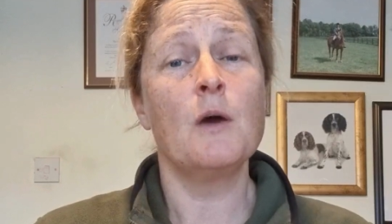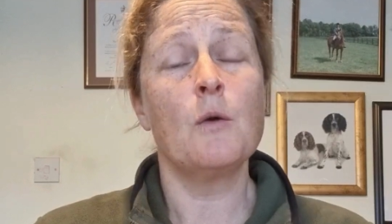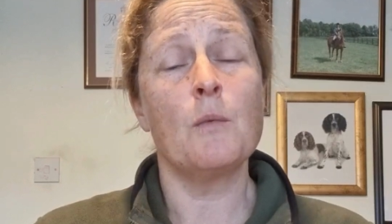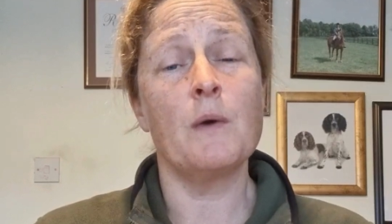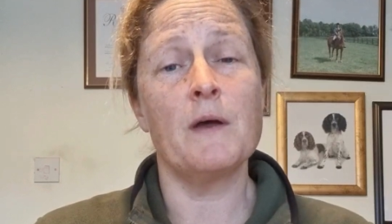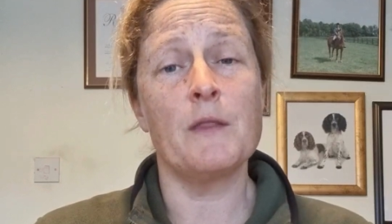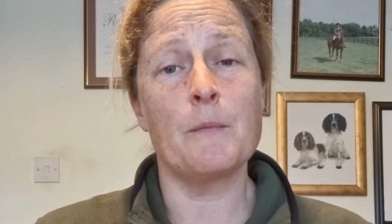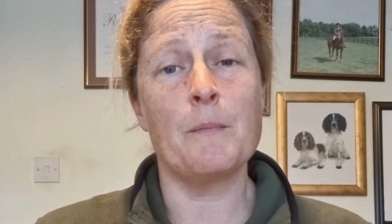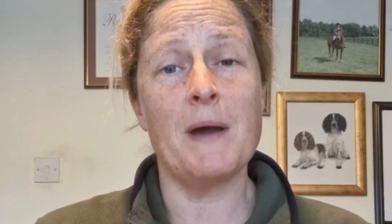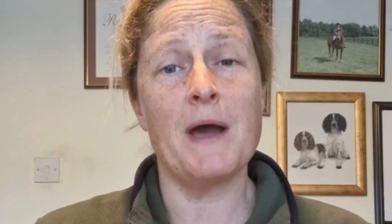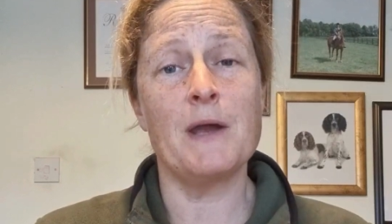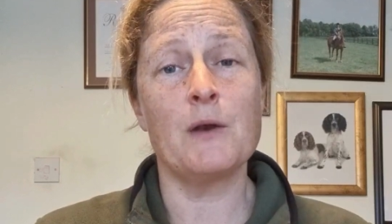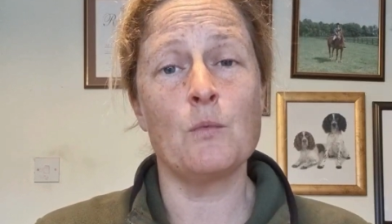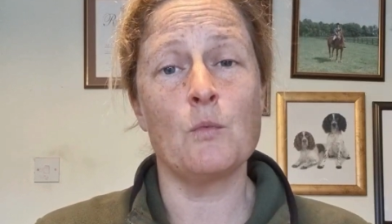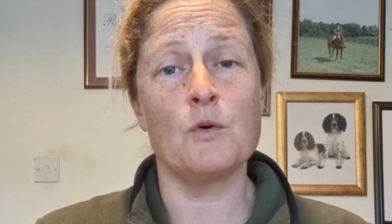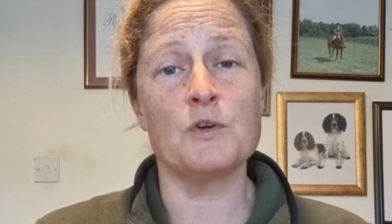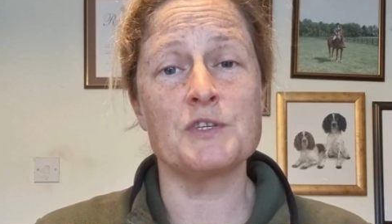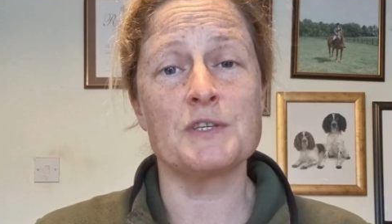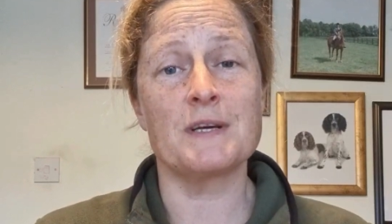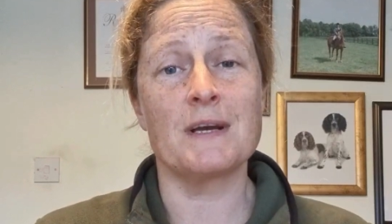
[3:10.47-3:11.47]
where the pen
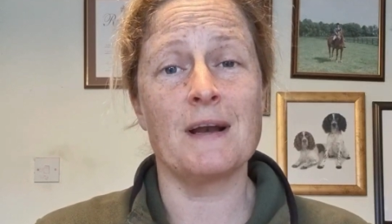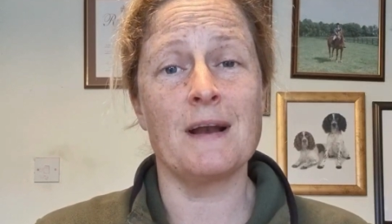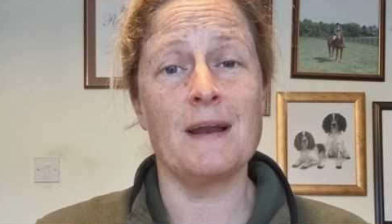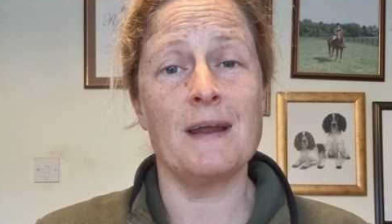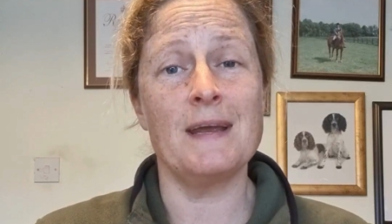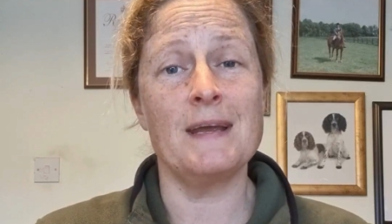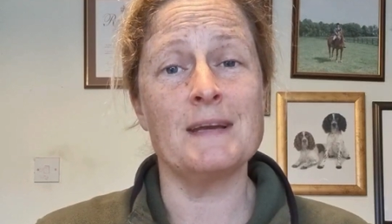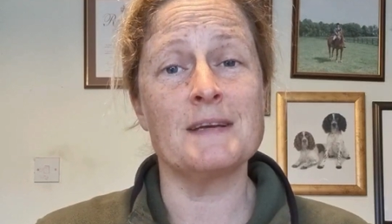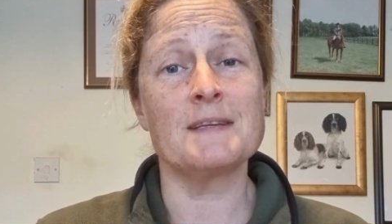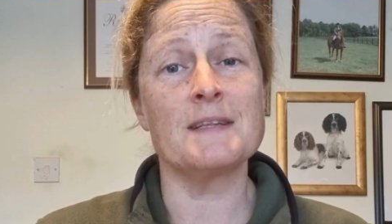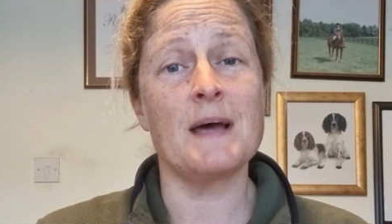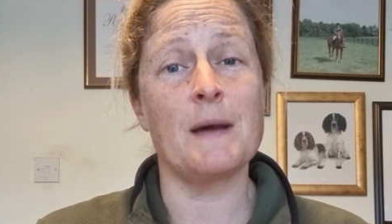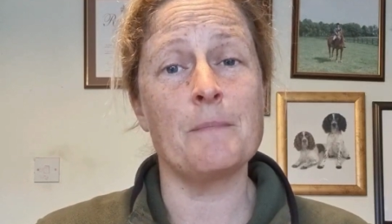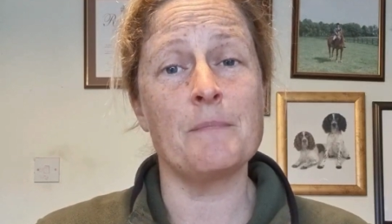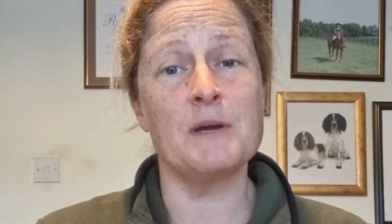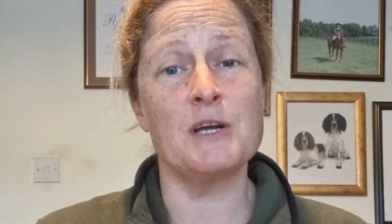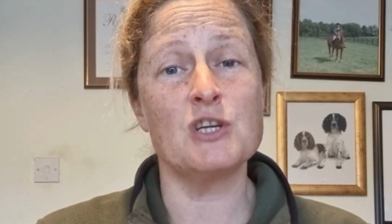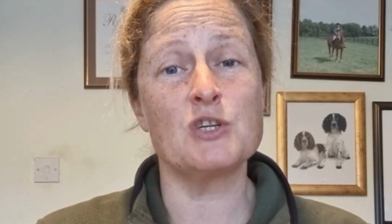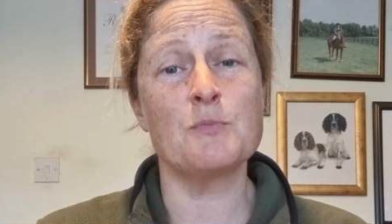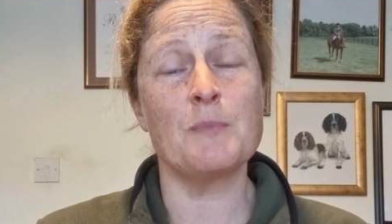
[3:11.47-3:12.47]
wasn't cleaned. That
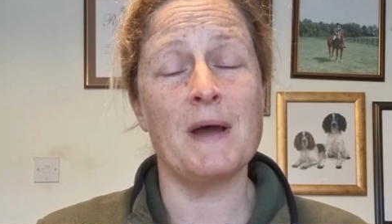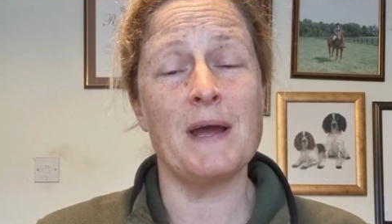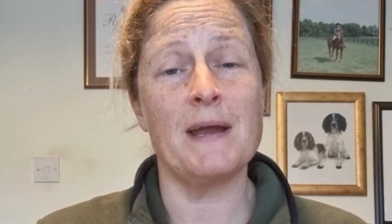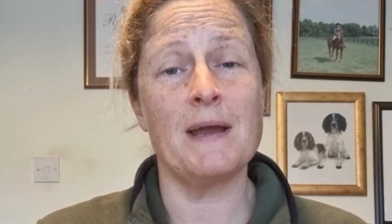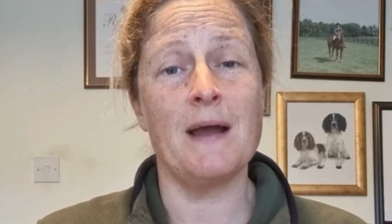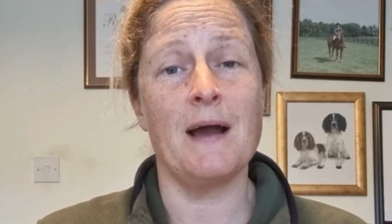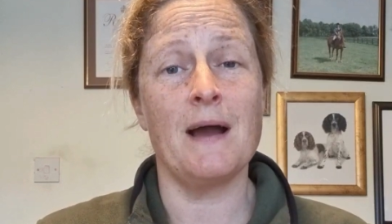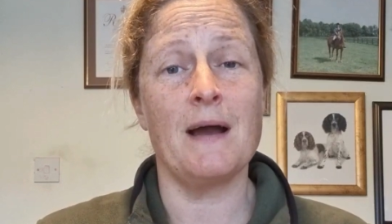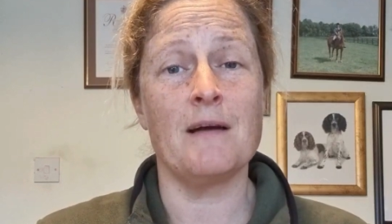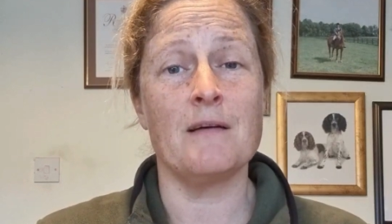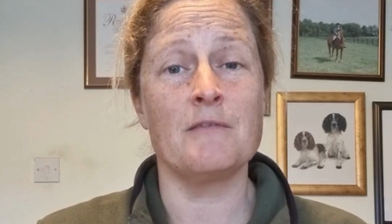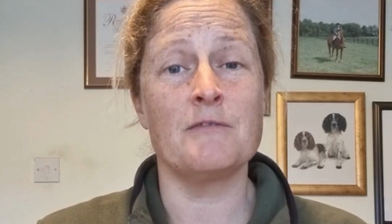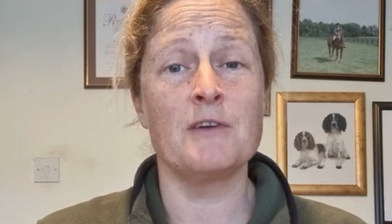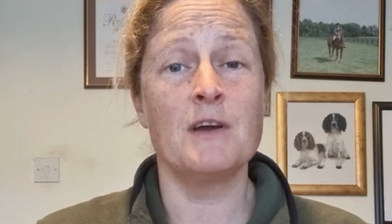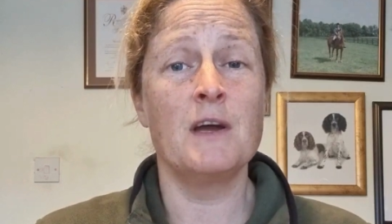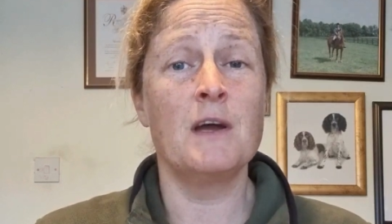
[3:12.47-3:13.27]
bitch may have